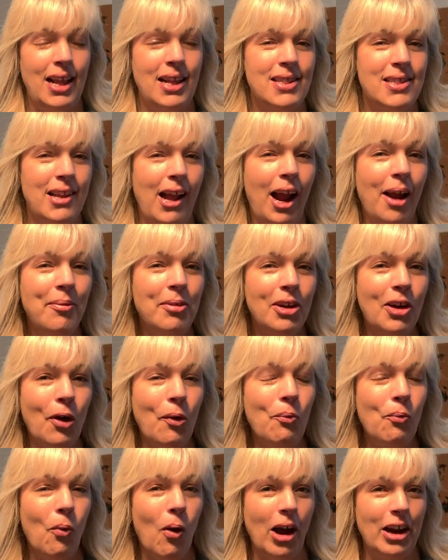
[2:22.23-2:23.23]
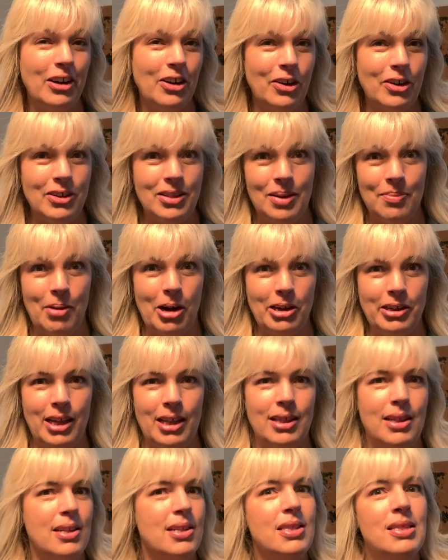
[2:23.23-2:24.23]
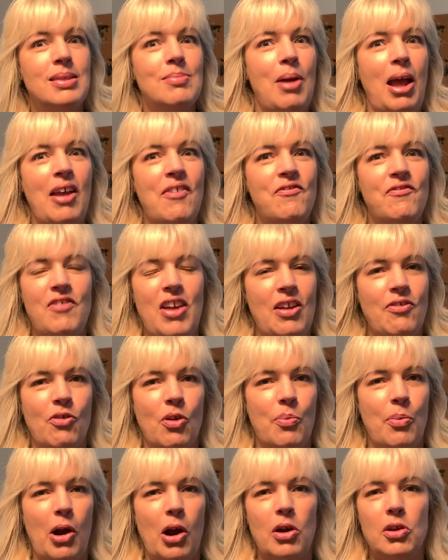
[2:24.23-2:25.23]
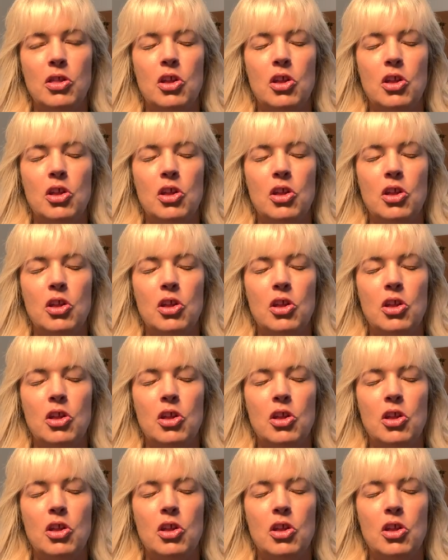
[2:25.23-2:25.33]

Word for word: it's time to go wander the market. This is my favorite part.